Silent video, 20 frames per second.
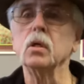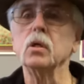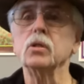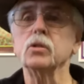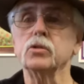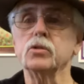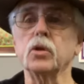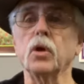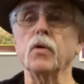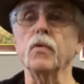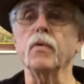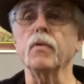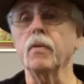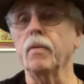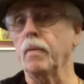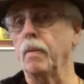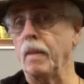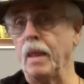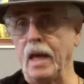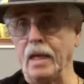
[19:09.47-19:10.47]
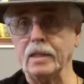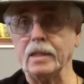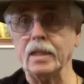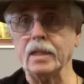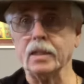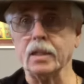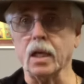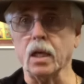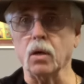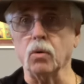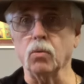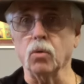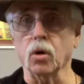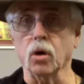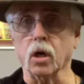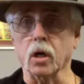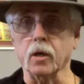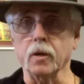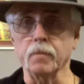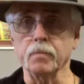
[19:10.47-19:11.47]
So I think that'll
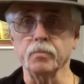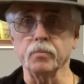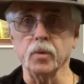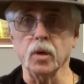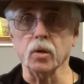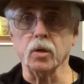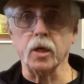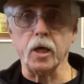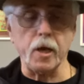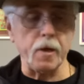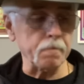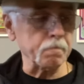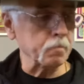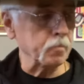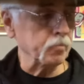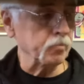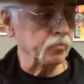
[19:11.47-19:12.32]
work, okay?